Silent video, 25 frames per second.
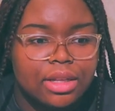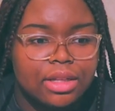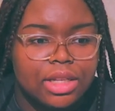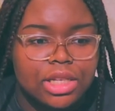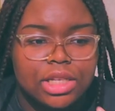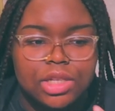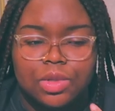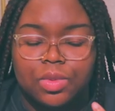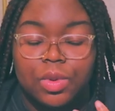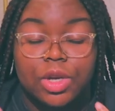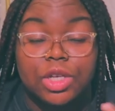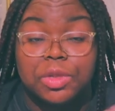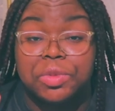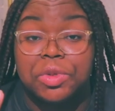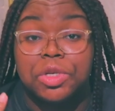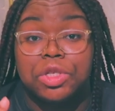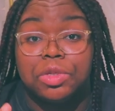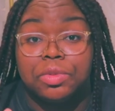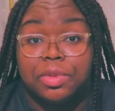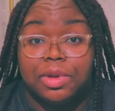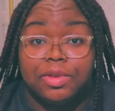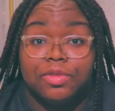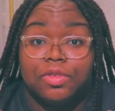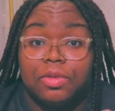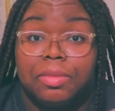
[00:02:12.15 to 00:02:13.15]
This is what's supposed to
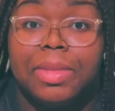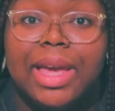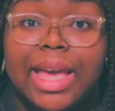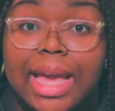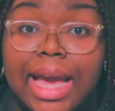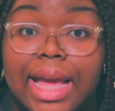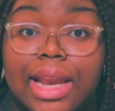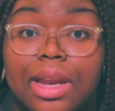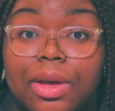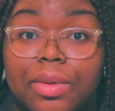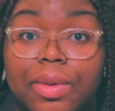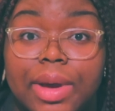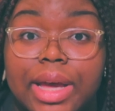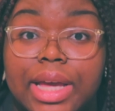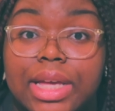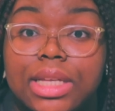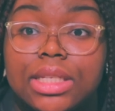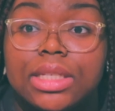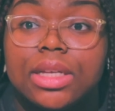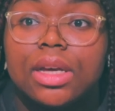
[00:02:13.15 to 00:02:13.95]
be for me anyways.